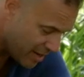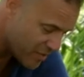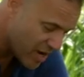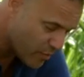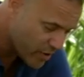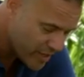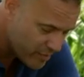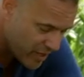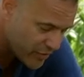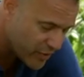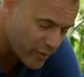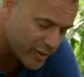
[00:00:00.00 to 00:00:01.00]
I'm not worried
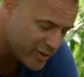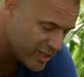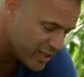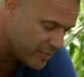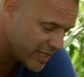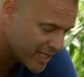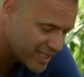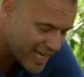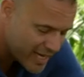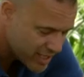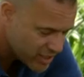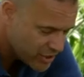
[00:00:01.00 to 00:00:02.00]
about the roots because
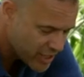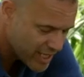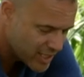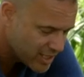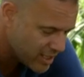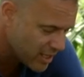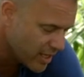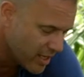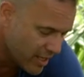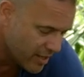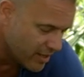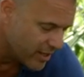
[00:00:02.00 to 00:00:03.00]
that is just,
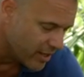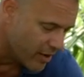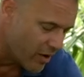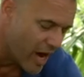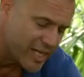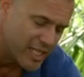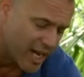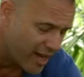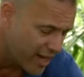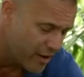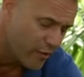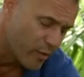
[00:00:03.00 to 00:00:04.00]
you know, a
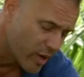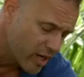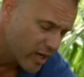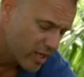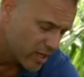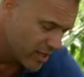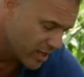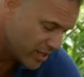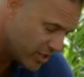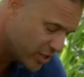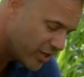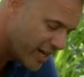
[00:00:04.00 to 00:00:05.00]
ton of work
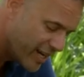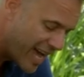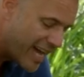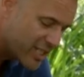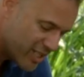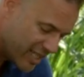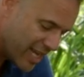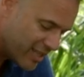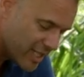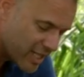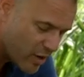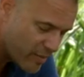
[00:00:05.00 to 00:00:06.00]
to try and actually get
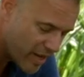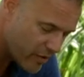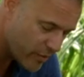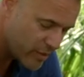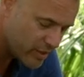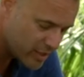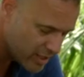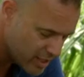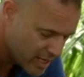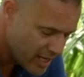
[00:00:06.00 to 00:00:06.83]
these out by the roots,